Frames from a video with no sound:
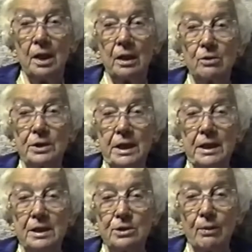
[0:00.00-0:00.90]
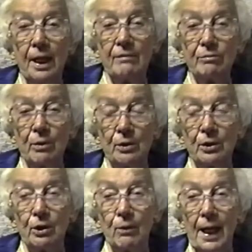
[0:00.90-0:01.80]
because he and his wife wanted
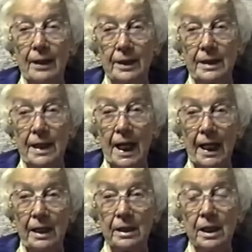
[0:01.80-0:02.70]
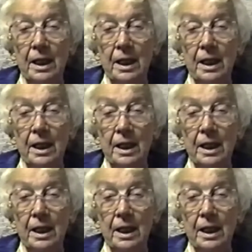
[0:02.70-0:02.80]
to go out at night,